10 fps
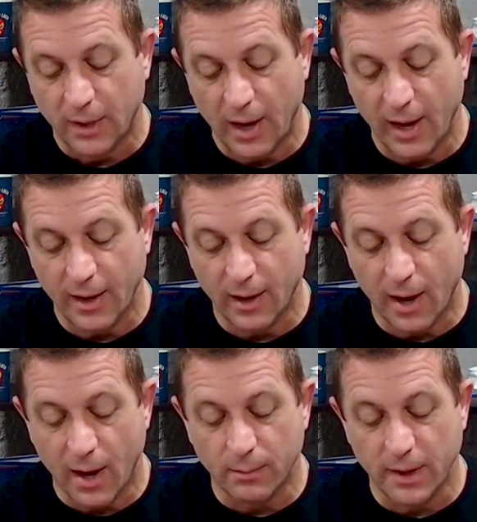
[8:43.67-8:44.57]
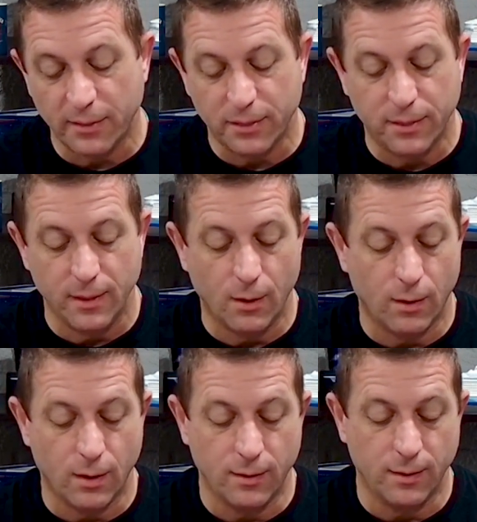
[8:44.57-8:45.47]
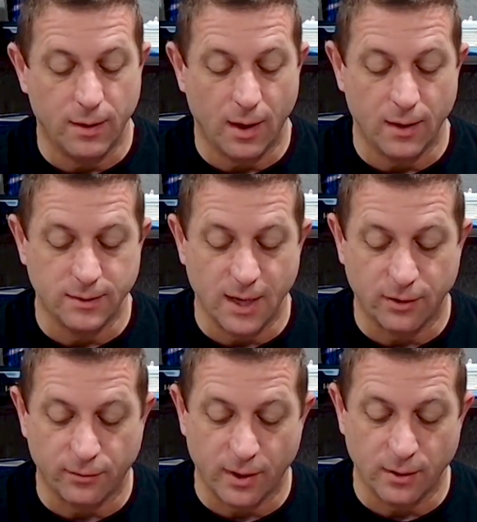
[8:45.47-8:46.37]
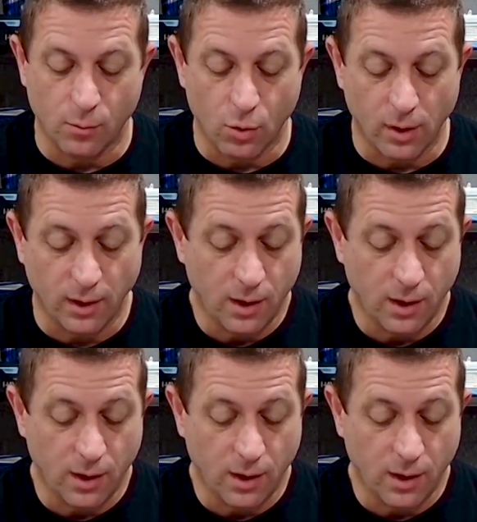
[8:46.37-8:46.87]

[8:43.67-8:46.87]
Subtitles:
I had an omelet on day 3 in the morning.